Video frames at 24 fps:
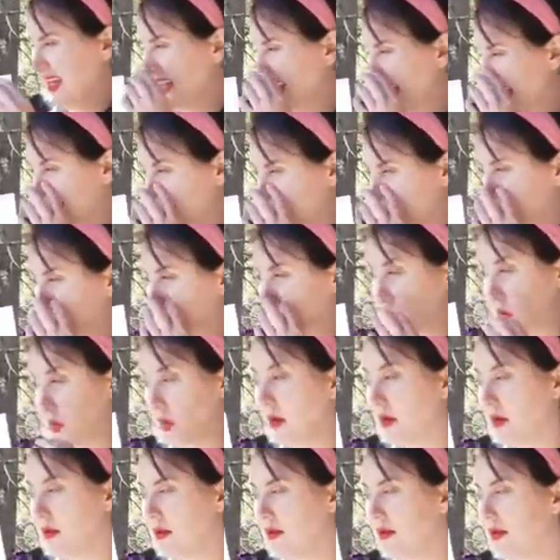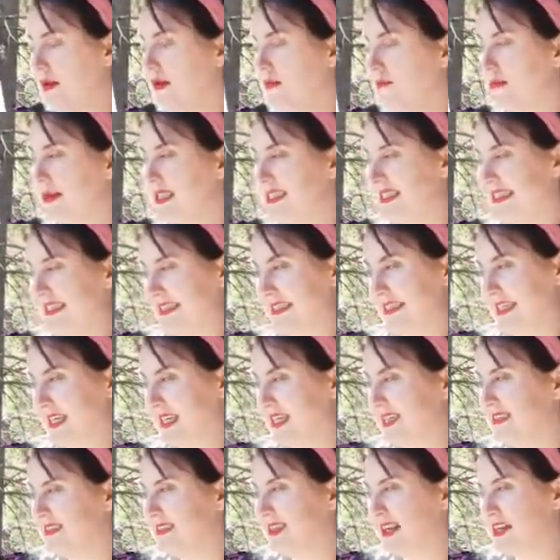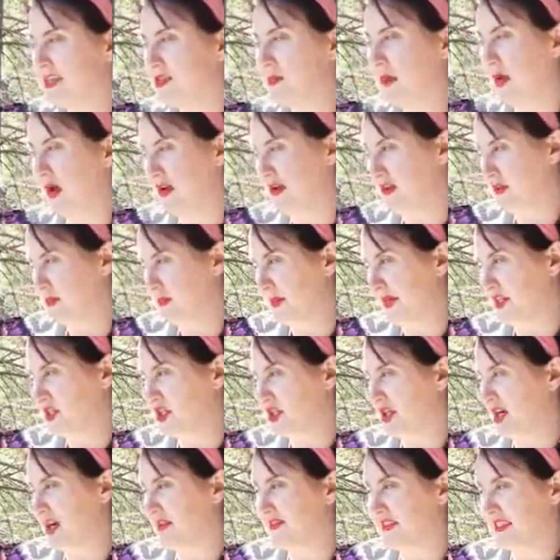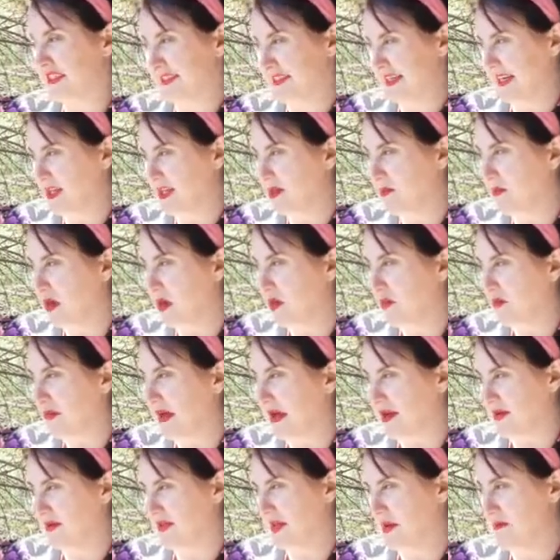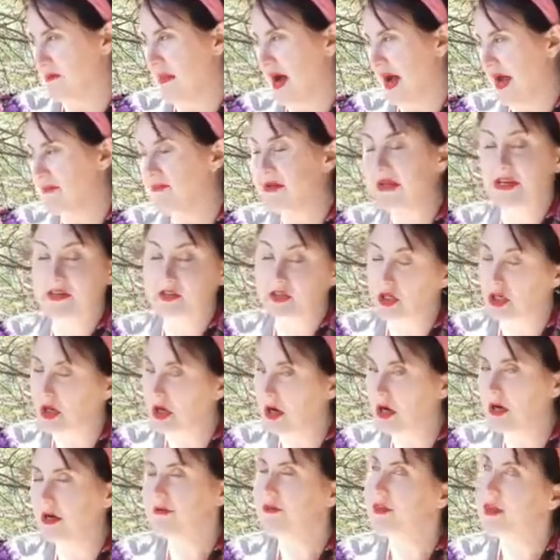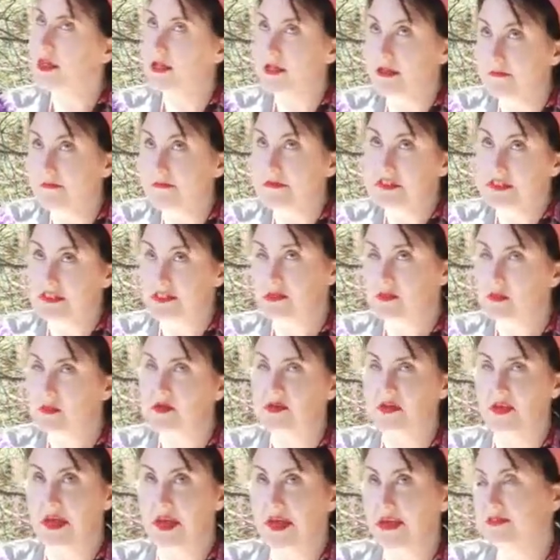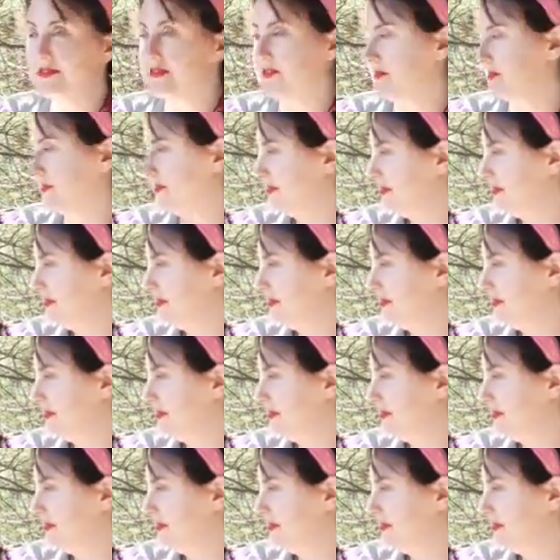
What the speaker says: At school, Mrs. Dickens liked Paul's picture of a sailboat better than my picture of the invisible castle.